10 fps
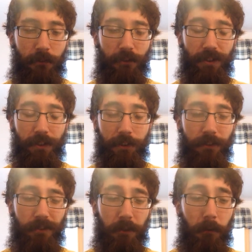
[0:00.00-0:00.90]
always
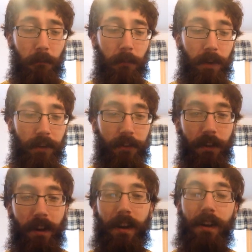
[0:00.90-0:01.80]
think Skoal makes
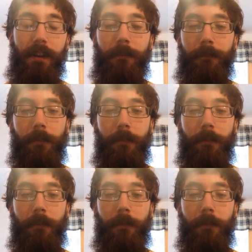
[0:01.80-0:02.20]
a